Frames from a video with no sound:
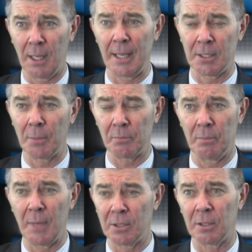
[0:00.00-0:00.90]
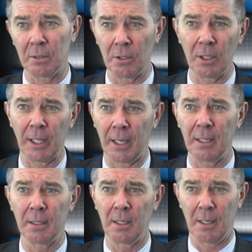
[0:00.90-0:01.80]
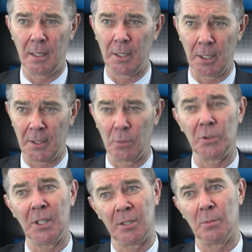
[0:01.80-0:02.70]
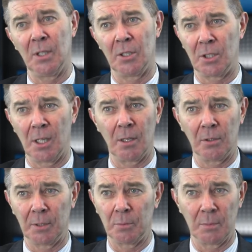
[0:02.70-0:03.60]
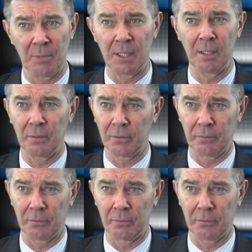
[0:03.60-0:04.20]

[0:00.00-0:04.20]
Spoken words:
As I mentioned earlier, there will need to be a shareholder meeting